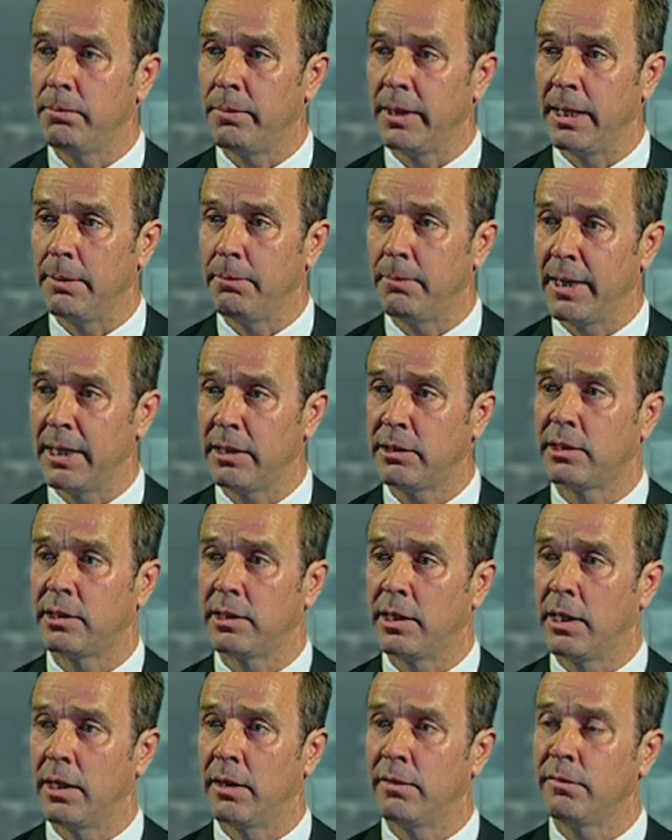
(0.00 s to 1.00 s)
being best
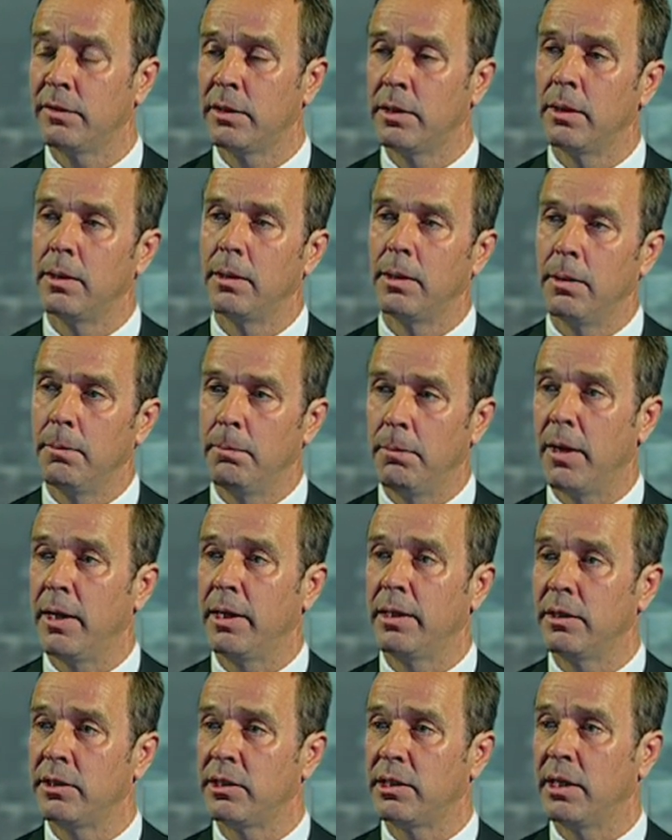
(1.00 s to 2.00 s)
served
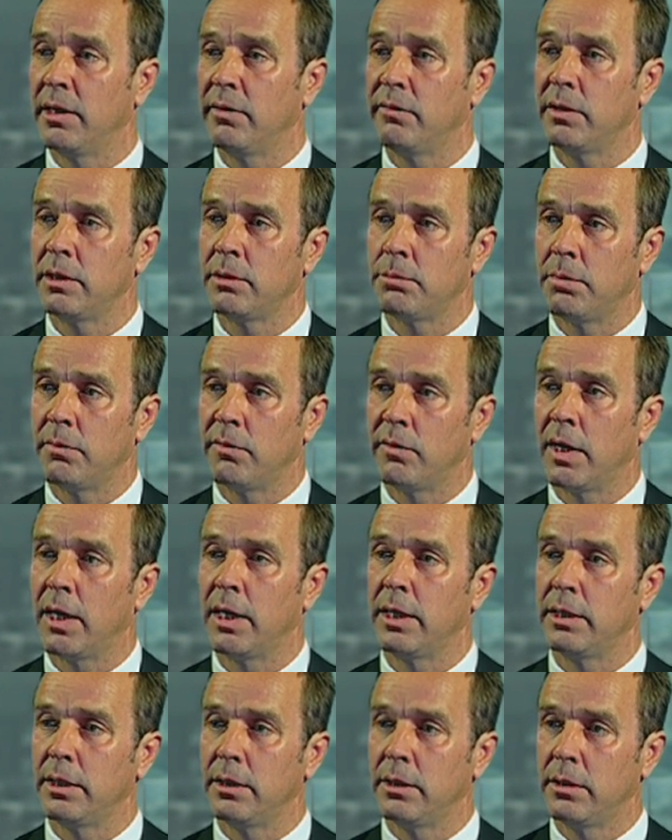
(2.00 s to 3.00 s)
by the service
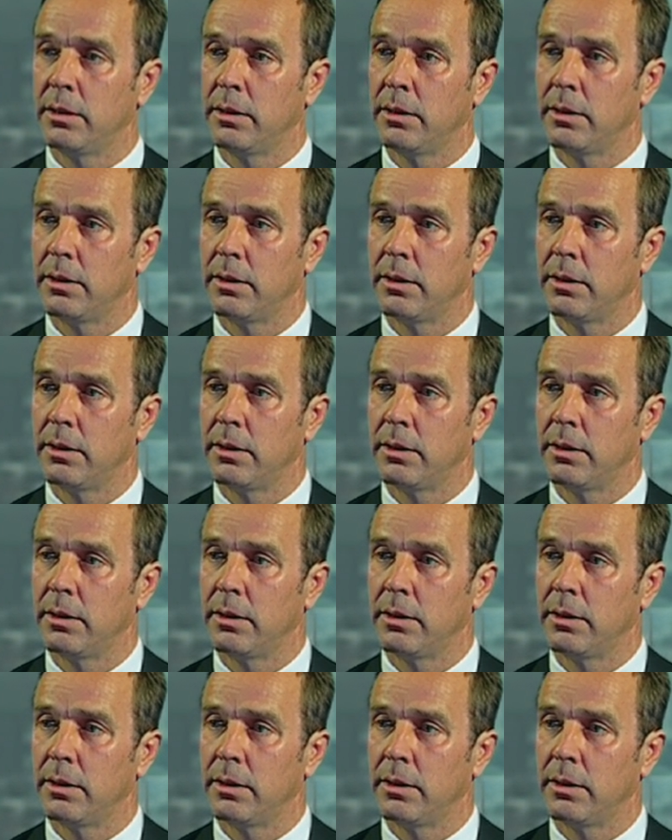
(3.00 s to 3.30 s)
provided.